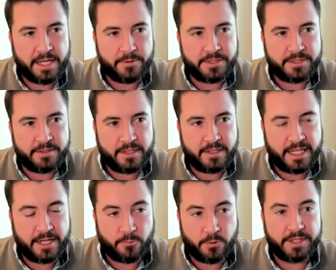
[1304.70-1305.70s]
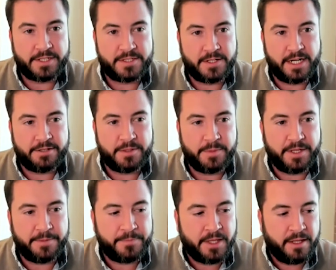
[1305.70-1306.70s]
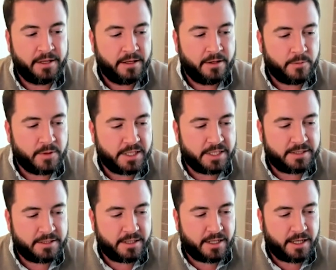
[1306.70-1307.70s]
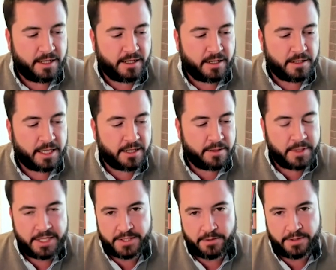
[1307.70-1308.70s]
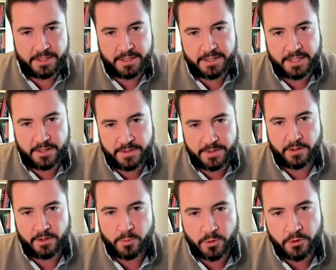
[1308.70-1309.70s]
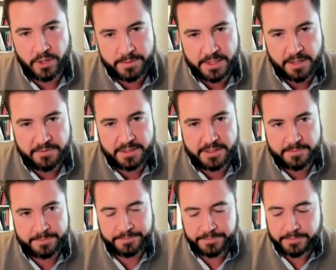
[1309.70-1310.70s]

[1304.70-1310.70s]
thing that was that really stood out to me was uh, a lot of the money is going to the D O E's Loan Programs Office,